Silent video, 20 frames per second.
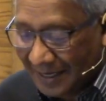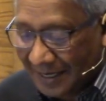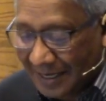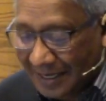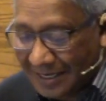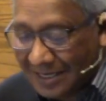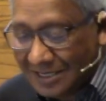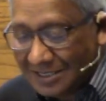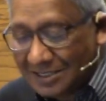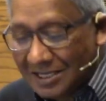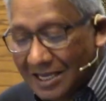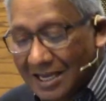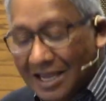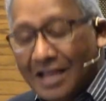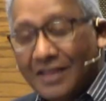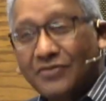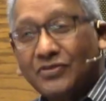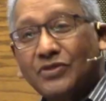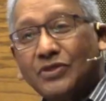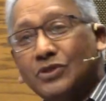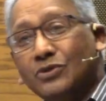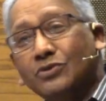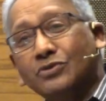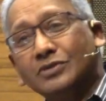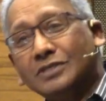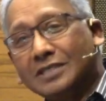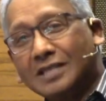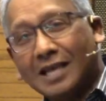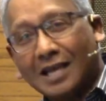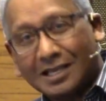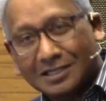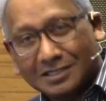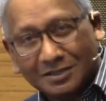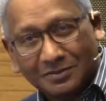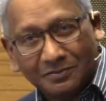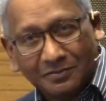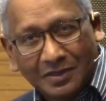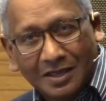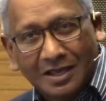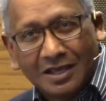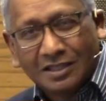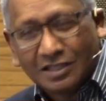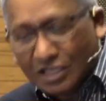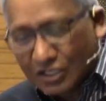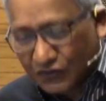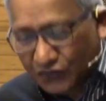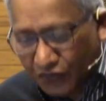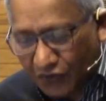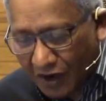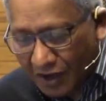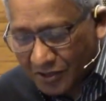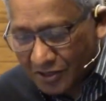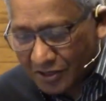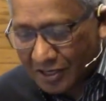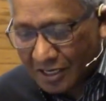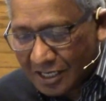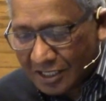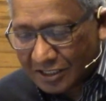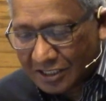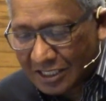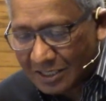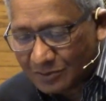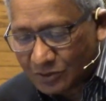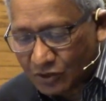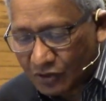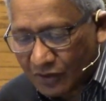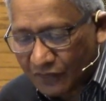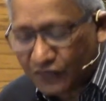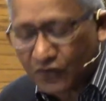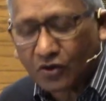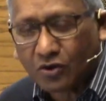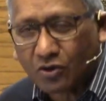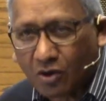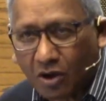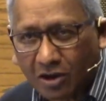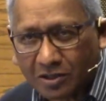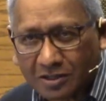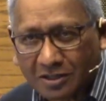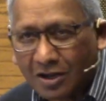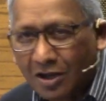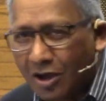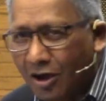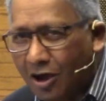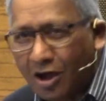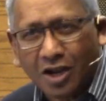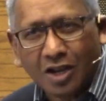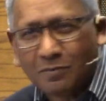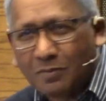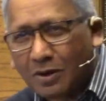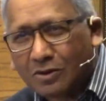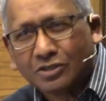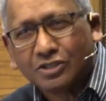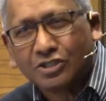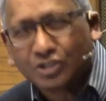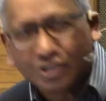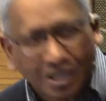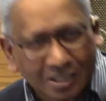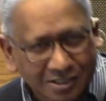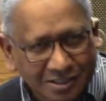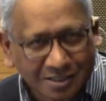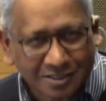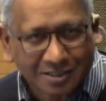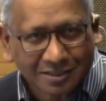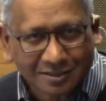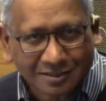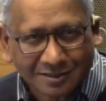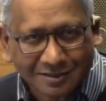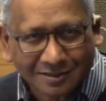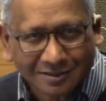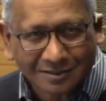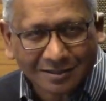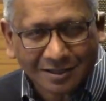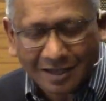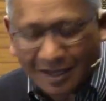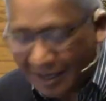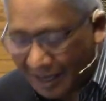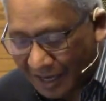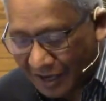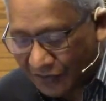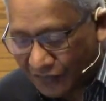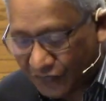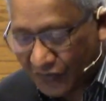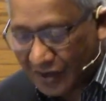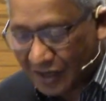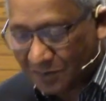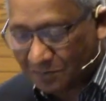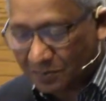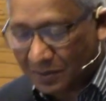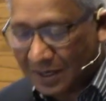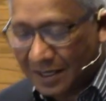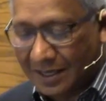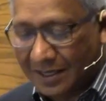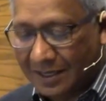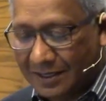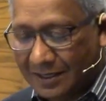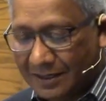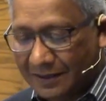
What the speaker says: In his enthusiasm, this father seems to have forgotten all about justice and fair play.